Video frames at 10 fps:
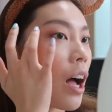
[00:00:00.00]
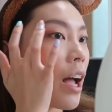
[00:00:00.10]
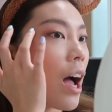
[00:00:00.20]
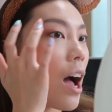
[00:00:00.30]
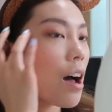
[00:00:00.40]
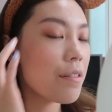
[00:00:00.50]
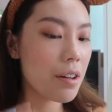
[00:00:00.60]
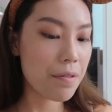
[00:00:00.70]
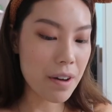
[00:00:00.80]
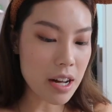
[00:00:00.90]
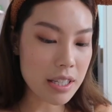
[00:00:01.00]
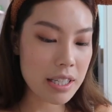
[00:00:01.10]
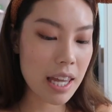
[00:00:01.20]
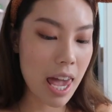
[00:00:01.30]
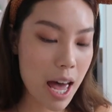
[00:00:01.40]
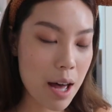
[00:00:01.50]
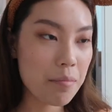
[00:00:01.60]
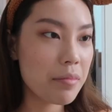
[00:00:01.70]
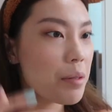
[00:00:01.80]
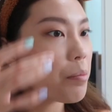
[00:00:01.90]
I have felt
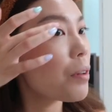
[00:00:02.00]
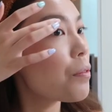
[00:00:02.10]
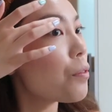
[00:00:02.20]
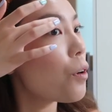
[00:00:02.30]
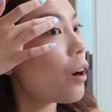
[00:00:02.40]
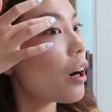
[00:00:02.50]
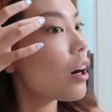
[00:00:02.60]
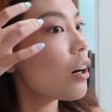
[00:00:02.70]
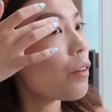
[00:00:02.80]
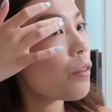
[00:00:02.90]
scammed before